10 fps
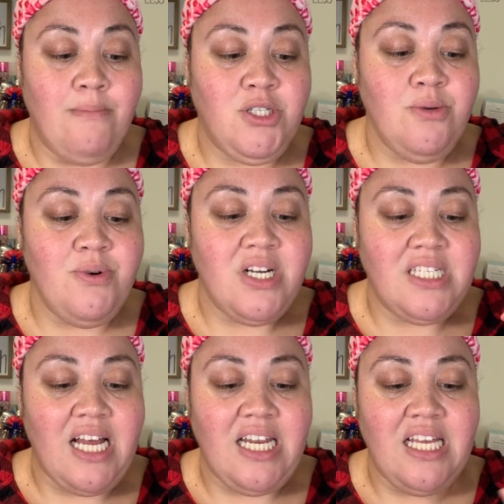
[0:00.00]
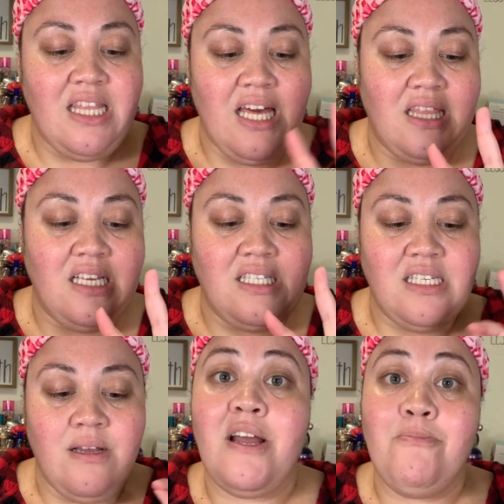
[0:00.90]
super excited that this
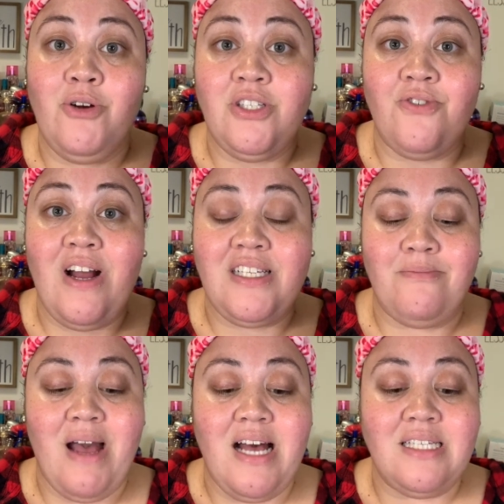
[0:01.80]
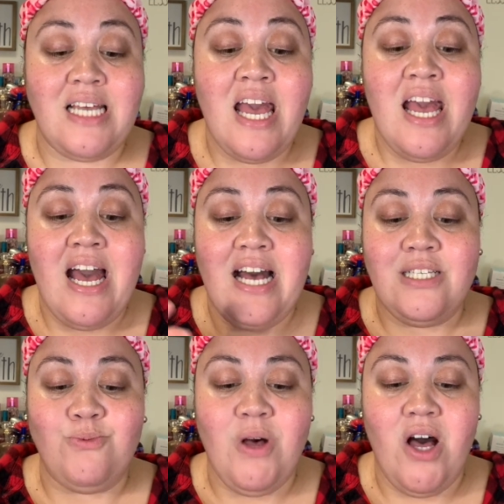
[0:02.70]
is a moisturizing mask
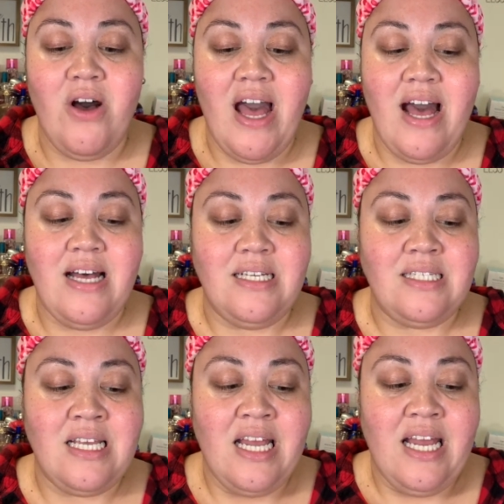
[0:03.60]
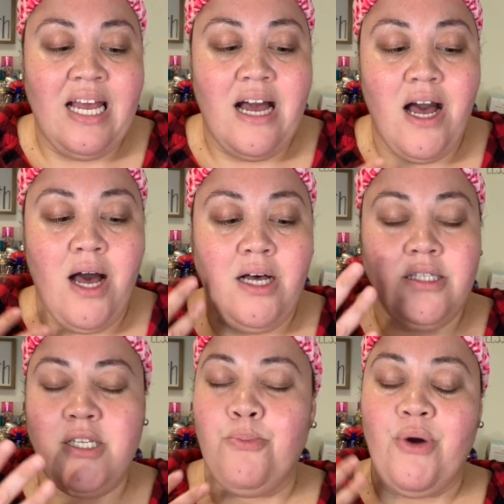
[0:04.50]
as well as uh,
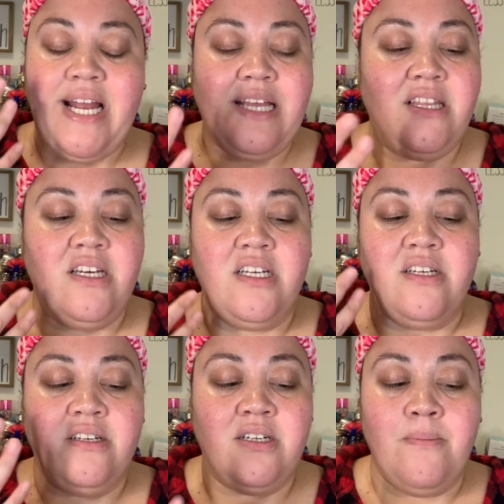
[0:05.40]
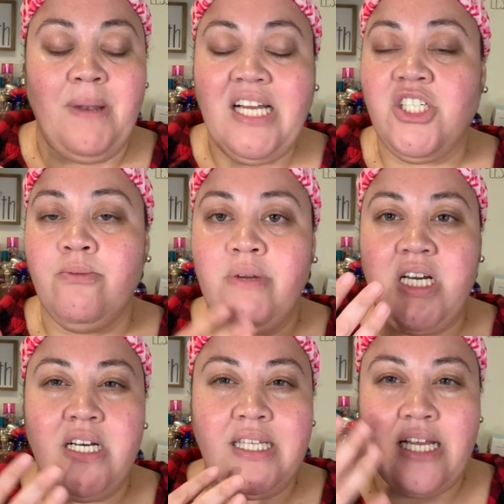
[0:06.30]
to brighten the complexion
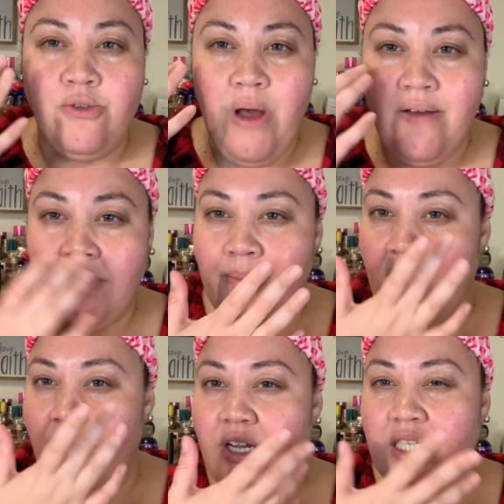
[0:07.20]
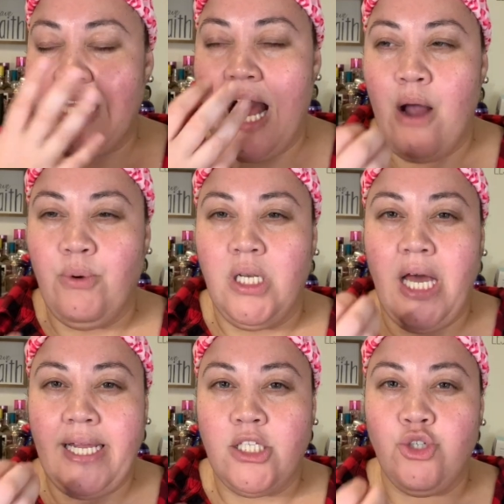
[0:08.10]
because I do have some areas that I would
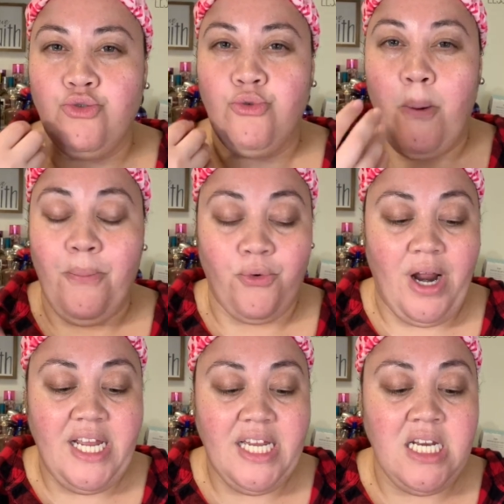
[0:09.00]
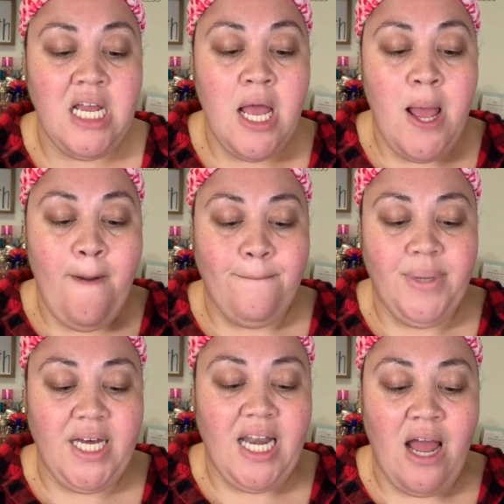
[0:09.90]
like to brighten.
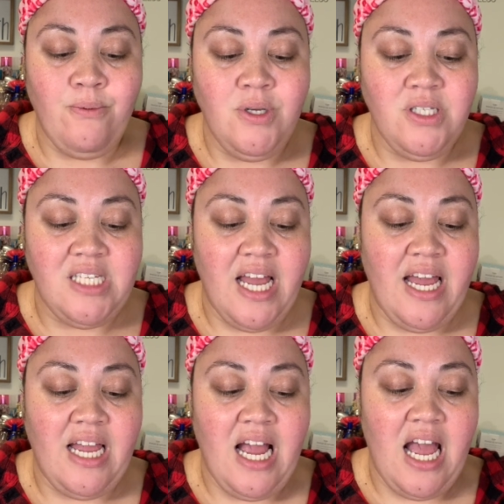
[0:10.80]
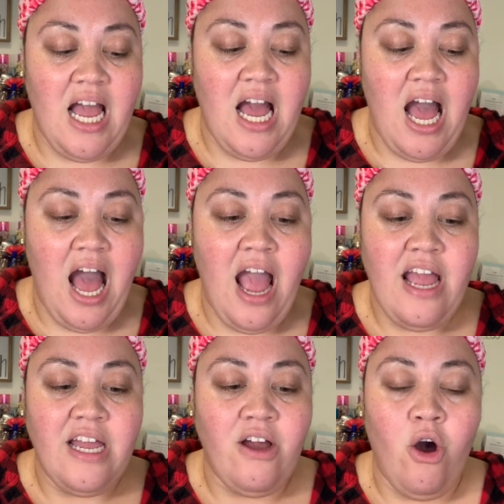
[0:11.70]
But I will say
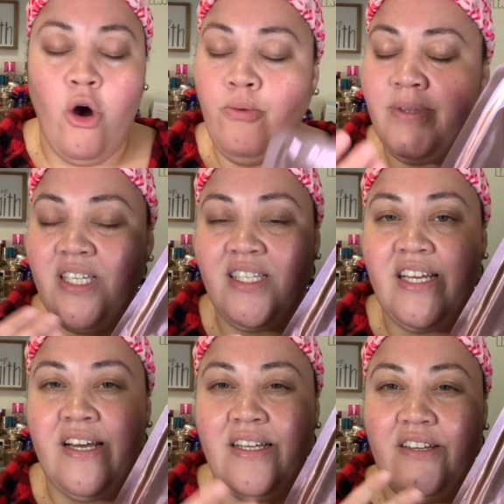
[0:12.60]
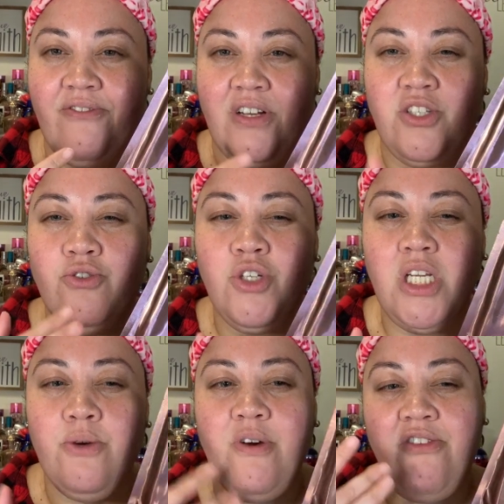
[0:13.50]
I hope to see a difference.
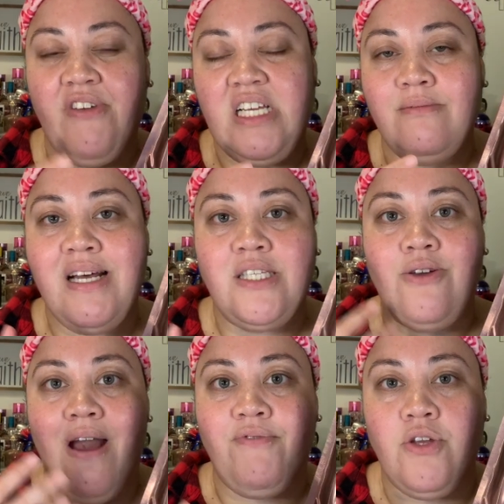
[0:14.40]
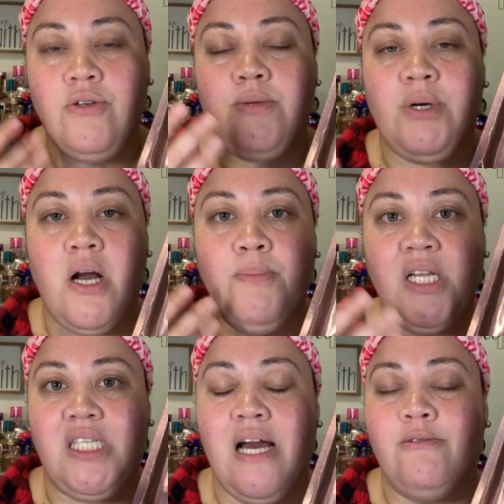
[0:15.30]
Usually with face masks, you have to use them a couple
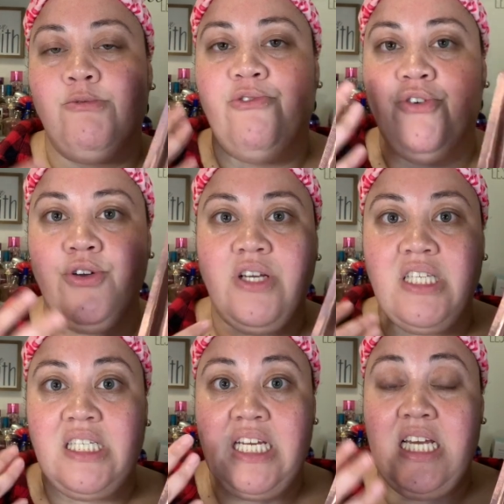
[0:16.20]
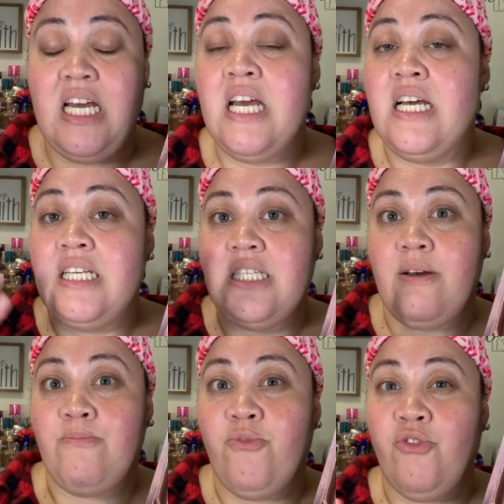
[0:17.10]
of times before you can see
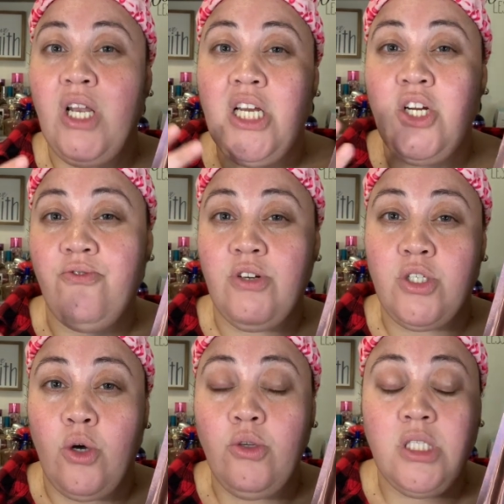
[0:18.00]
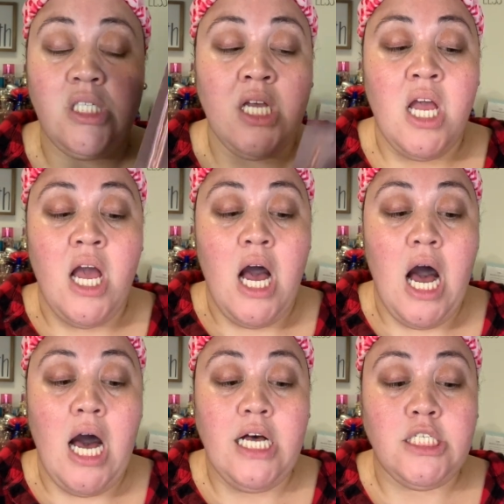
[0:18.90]
some really good results.
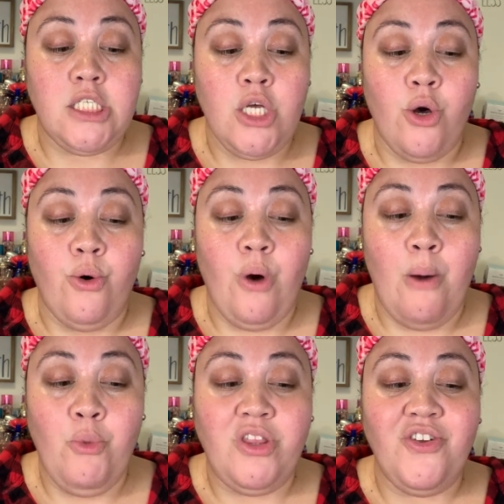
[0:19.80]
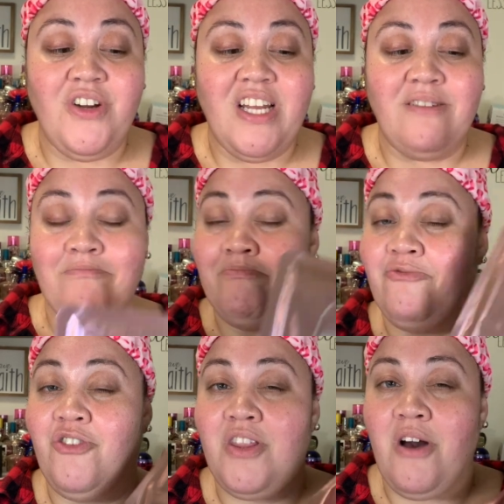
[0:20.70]
Uh, so I'm wondering
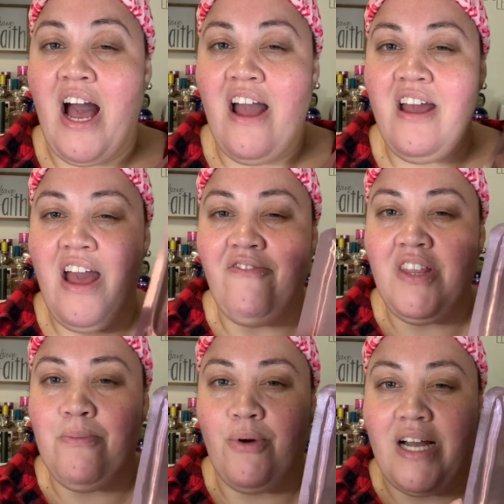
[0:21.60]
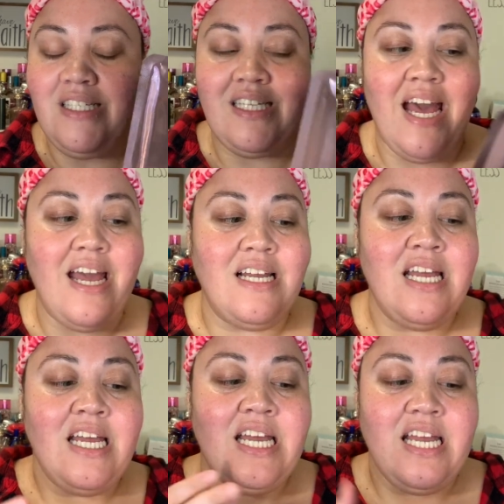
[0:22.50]
for the hefty price tag,
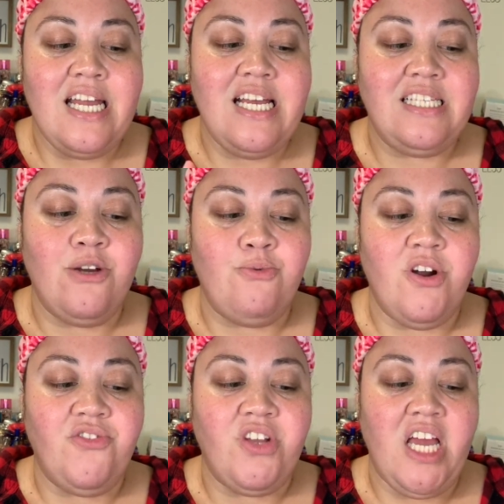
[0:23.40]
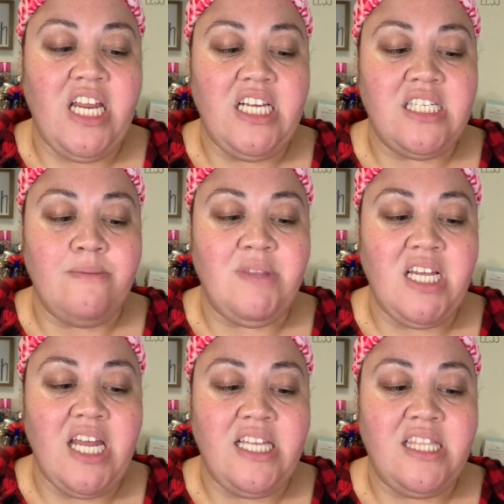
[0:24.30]
is it worth getting
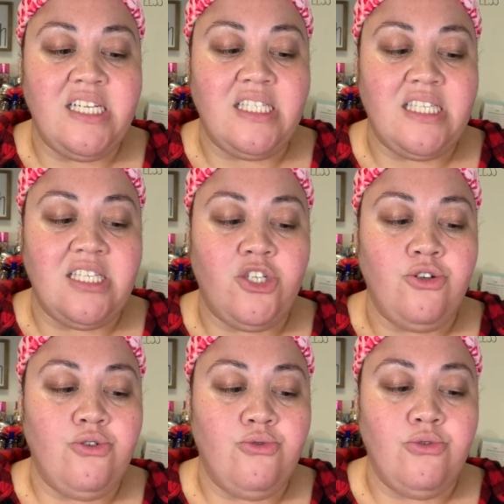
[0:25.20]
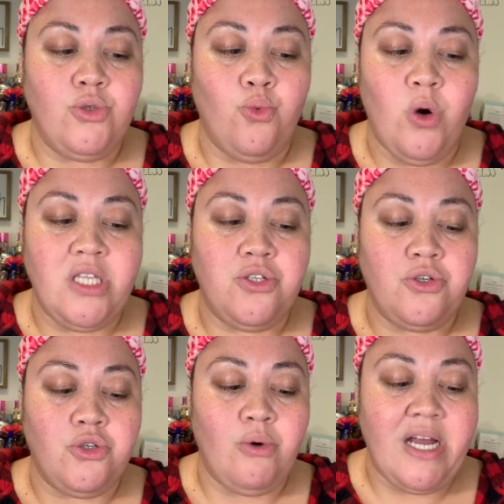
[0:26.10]
something like this to use once or
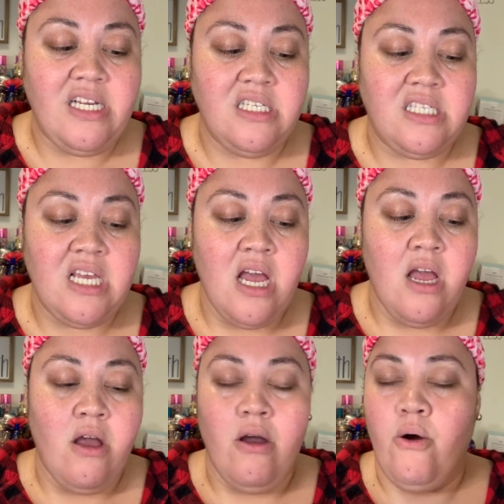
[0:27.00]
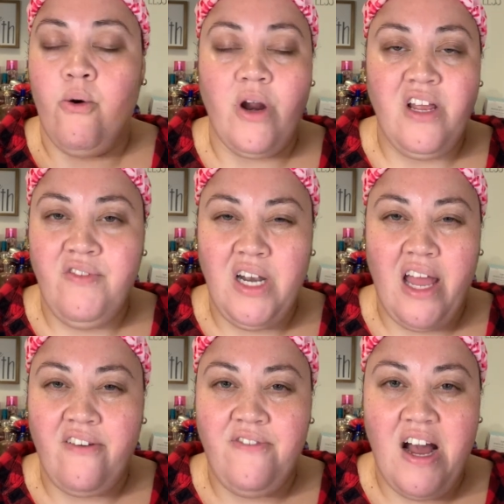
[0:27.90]
twice or even
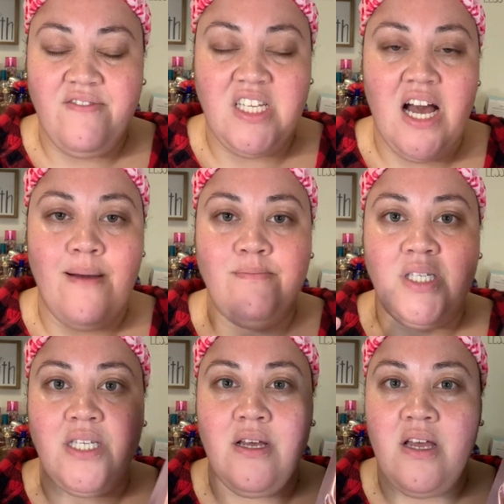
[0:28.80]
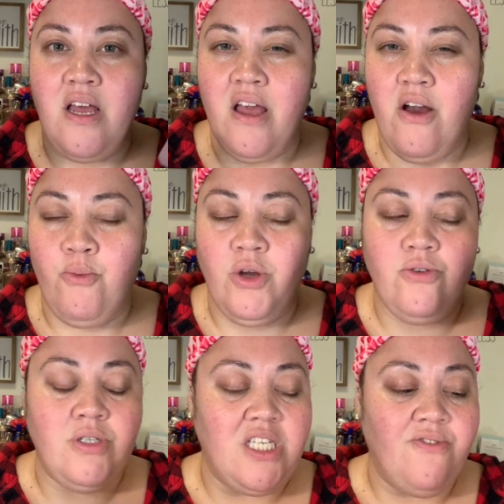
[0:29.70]
like five times? Will
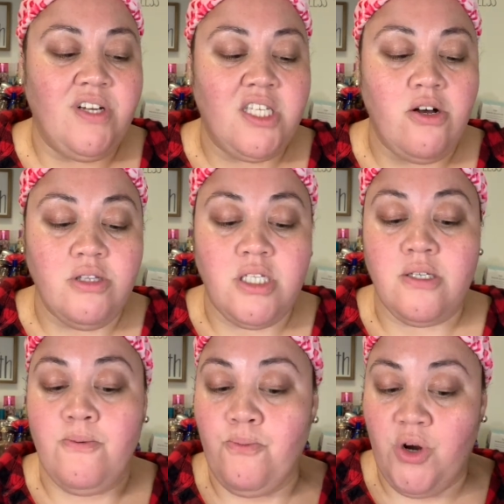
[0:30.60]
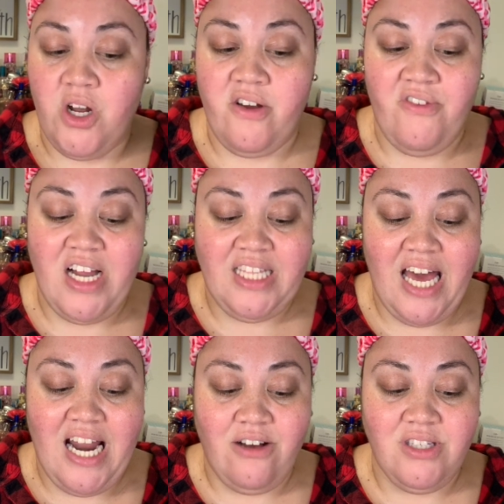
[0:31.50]
you see results? We're going to find
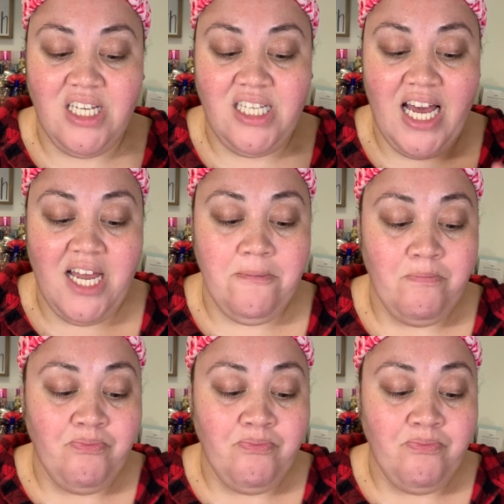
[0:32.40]
that out today.